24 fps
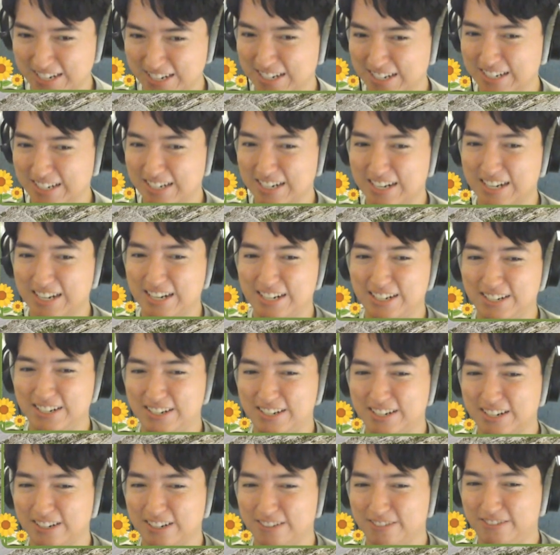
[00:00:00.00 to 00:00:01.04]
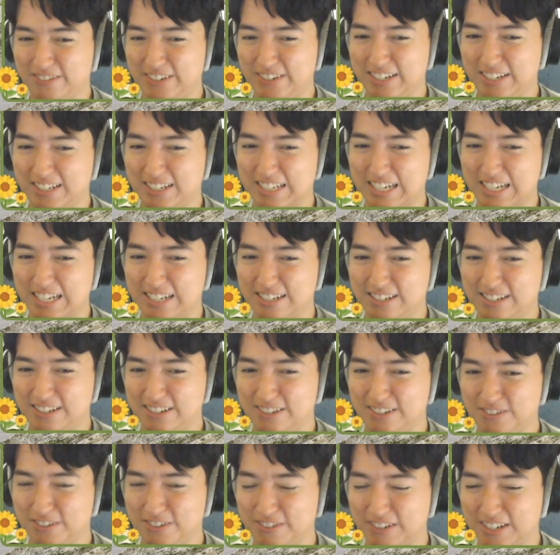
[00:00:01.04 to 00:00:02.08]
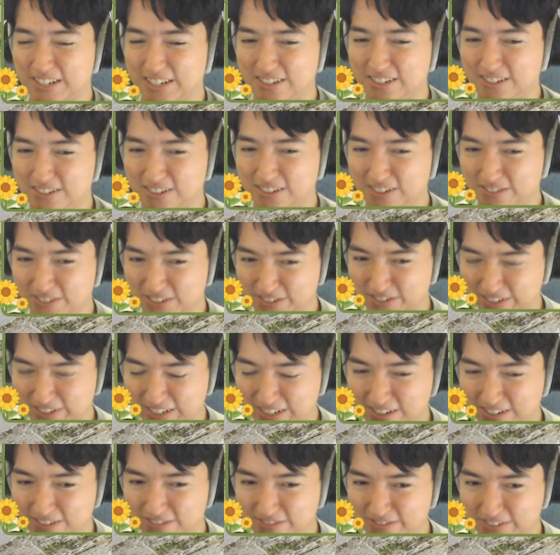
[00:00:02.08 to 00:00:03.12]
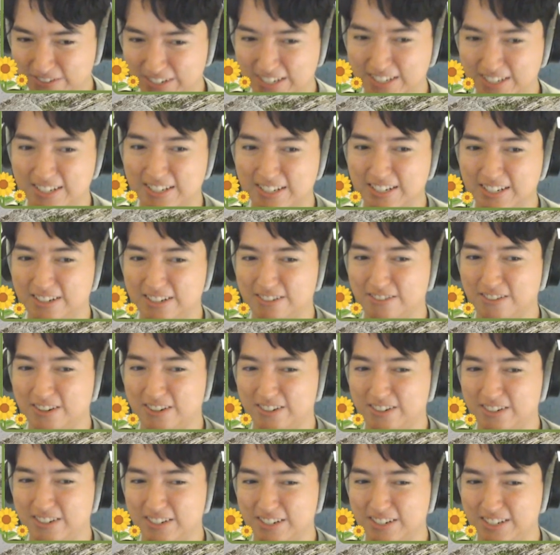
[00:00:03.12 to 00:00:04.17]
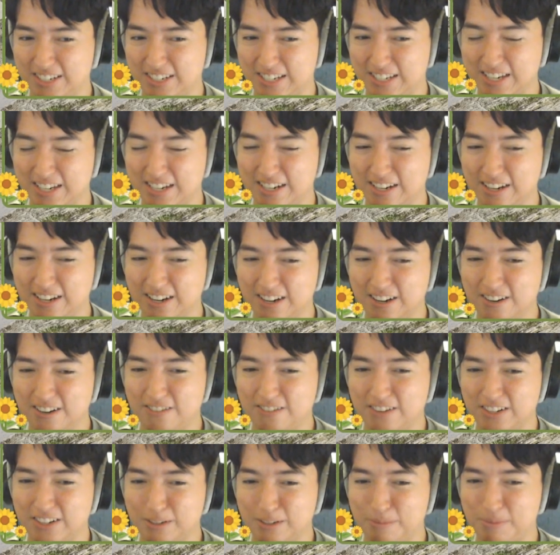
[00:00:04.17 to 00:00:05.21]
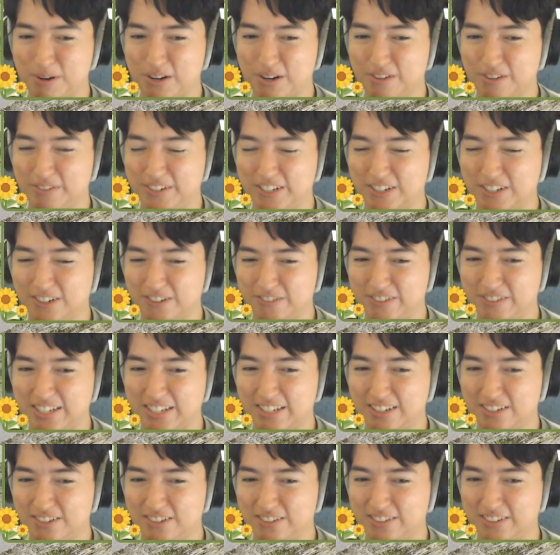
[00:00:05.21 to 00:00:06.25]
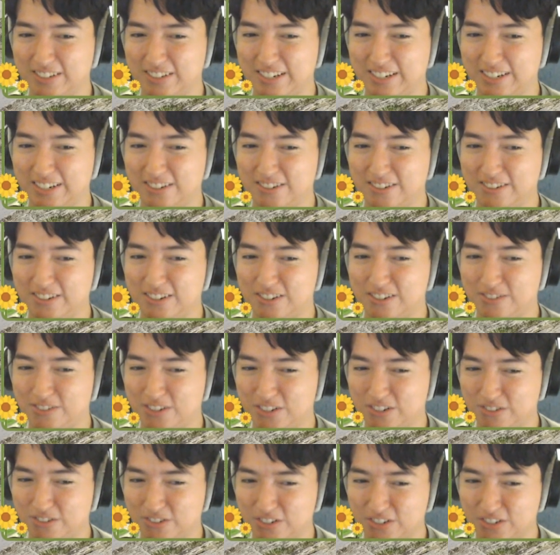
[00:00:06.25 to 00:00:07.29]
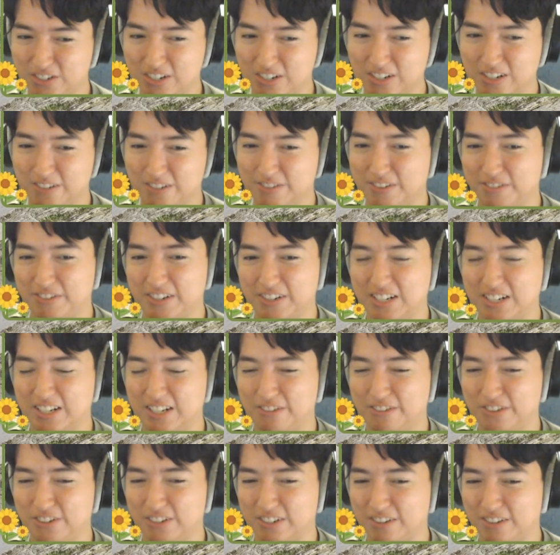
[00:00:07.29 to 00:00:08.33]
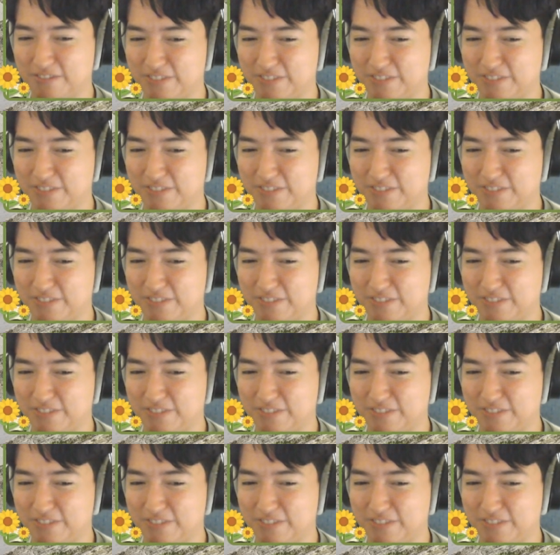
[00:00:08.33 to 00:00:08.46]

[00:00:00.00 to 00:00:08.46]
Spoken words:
I shall be glad to provide suitable recompense in Archa's stead, while a part of me hopes that this will lead to an inspiration for a Song of Aval. I feel compelled to